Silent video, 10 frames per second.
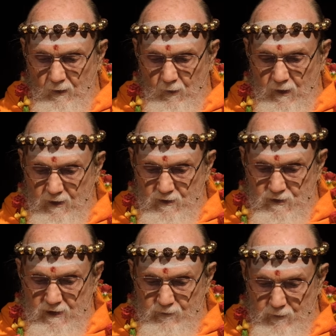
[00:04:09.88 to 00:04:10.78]
We can
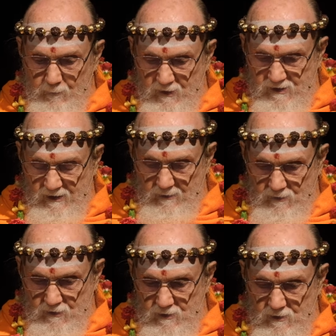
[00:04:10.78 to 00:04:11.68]
see from the
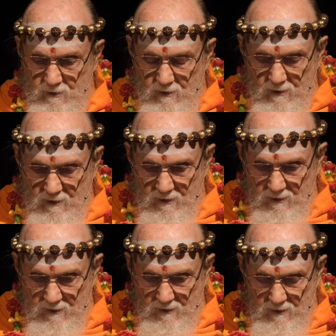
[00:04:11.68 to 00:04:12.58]
sentence
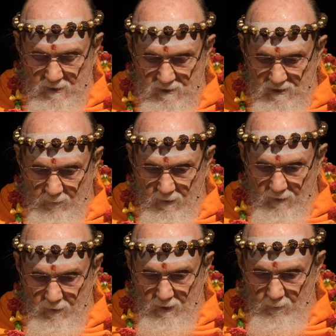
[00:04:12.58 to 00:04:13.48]
something
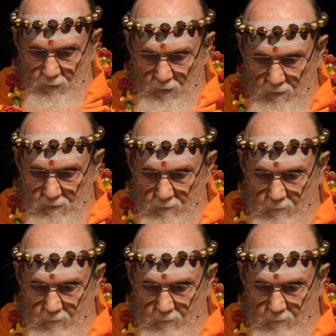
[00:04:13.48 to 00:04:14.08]
very important.